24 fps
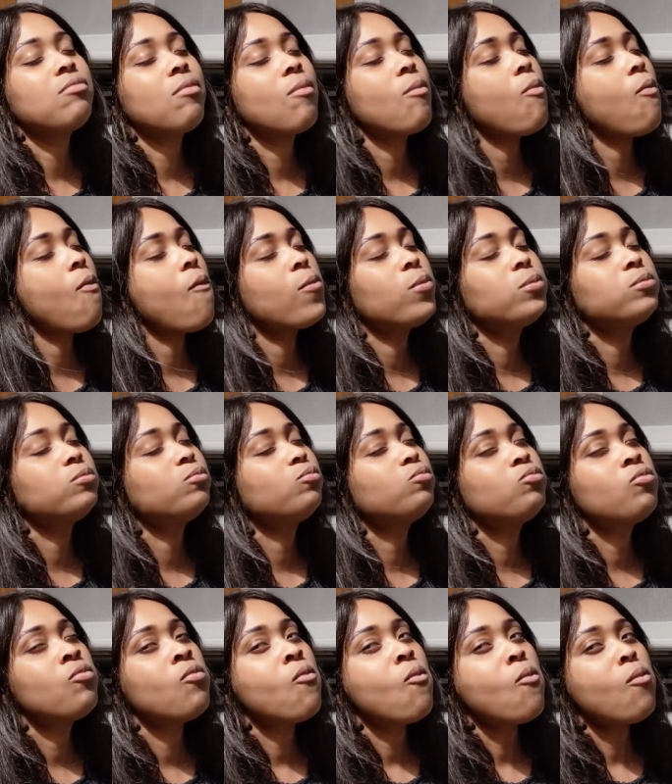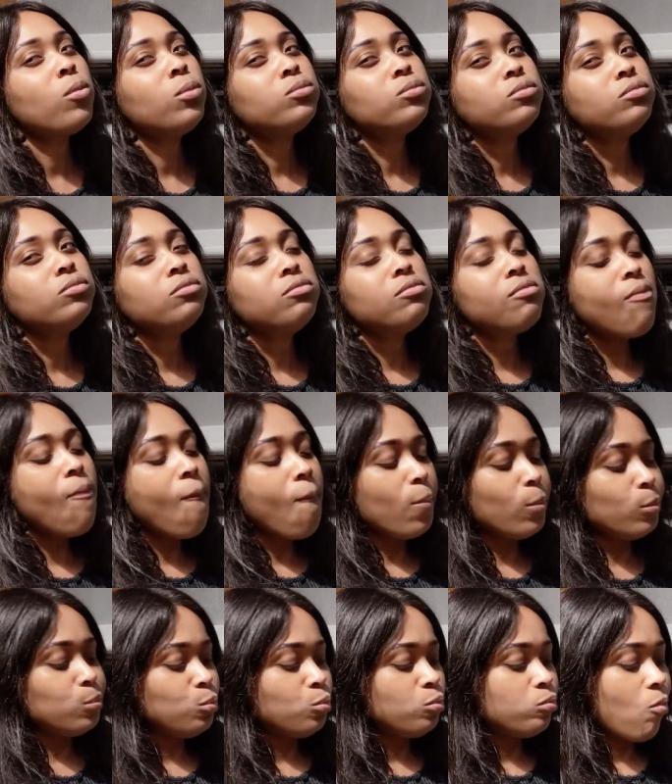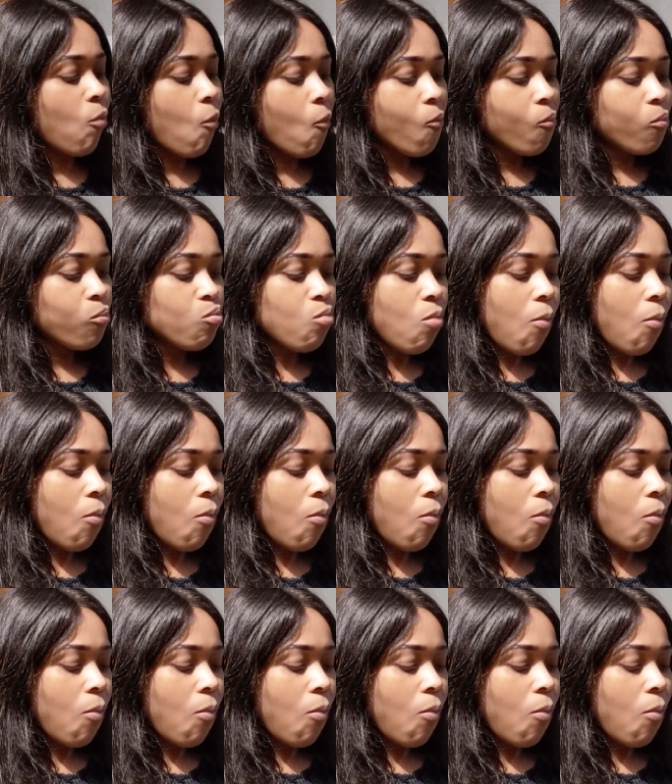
Lucky, lucky. And we had lamb